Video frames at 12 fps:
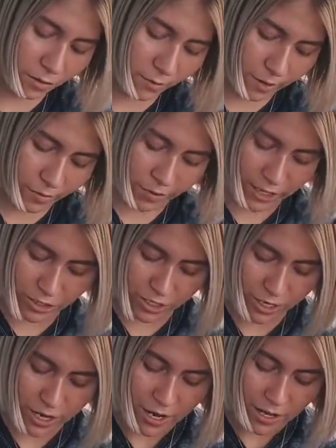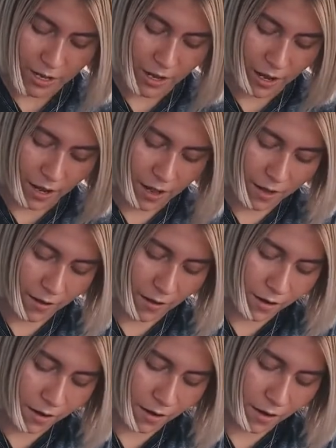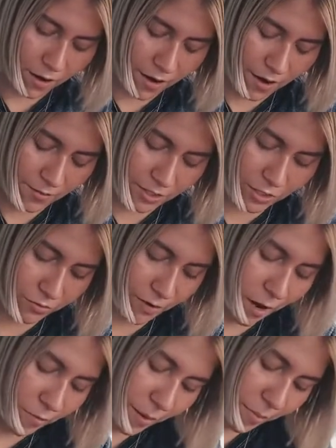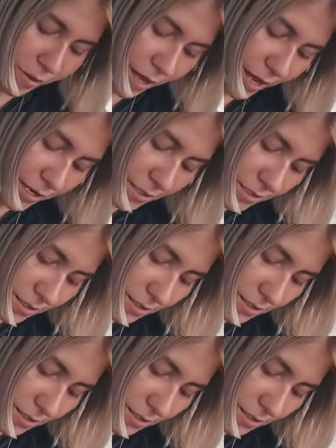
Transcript: bit of pressure just around my plant, just